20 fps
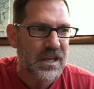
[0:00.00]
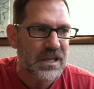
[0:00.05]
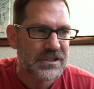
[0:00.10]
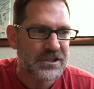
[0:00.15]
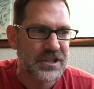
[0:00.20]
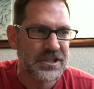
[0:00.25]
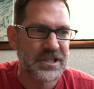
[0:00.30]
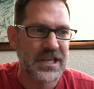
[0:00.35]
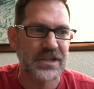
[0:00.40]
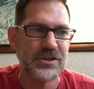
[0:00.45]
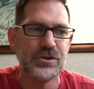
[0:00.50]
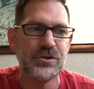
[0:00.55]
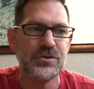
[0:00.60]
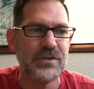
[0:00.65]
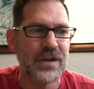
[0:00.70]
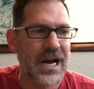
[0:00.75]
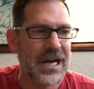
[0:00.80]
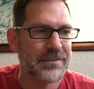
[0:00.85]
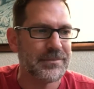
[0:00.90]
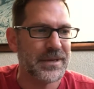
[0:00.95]
She said, do
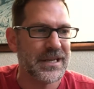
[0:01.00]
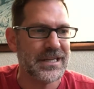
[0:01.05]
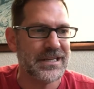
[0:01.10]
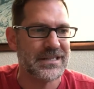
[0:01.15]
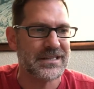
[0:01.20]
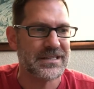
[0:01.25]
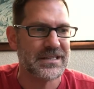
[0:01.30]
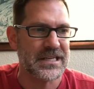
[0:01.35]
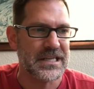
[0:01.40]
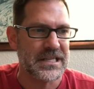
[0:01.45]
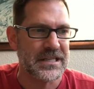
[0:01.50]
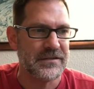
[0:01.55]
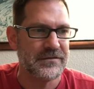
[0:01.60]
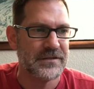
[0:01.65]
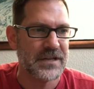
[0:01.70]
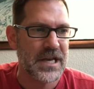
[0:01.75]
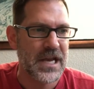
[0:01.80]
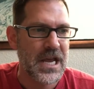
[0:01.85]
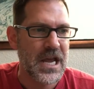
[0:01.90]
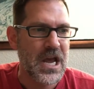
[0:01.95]
not be
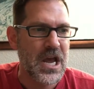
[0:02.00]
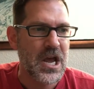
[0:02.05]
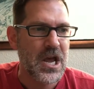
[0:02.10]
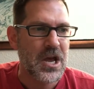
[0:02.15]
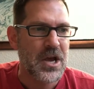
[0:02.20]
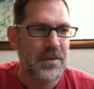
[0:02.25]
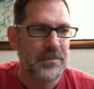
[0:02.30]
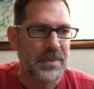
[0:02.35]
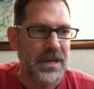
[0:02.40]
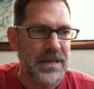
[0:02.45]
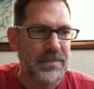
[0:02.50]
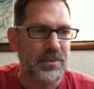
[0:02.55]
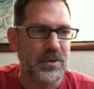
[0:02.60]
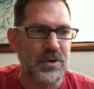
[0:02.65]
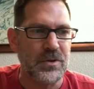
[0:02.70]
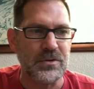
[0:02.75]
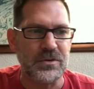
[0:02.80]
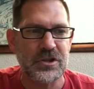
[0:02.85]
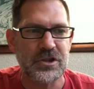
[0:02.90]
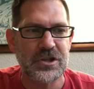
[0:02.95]
deceived. People
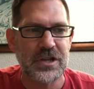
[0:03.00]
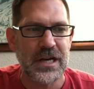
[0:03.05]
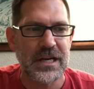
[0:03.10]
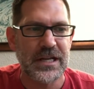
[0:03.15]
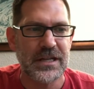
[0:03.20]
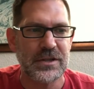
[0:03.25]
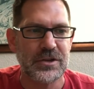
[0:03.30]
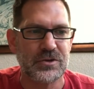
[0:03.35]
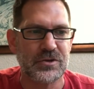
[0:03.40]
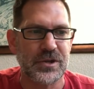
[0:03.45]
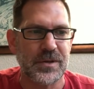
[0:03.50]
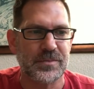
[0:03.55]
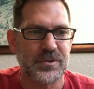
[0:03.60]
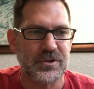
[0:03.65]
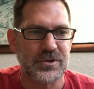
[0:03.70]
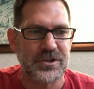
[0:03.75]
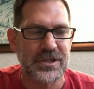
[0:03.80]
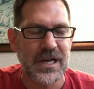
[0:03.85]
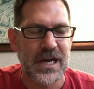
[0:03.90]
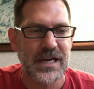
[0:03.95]
who study the
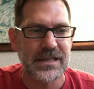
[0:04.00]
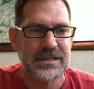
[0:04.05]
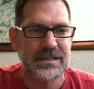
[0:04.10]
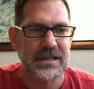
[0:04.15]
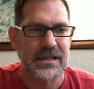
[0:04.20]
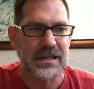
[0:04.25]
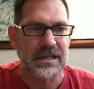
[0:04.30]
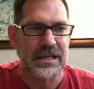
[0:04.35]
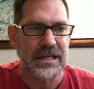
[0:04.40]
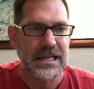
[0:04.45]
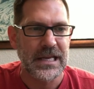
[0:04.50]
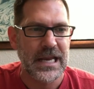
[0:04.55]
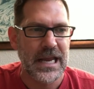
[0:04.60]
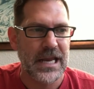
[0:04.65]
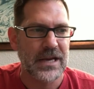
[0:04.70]
Scriptures constantly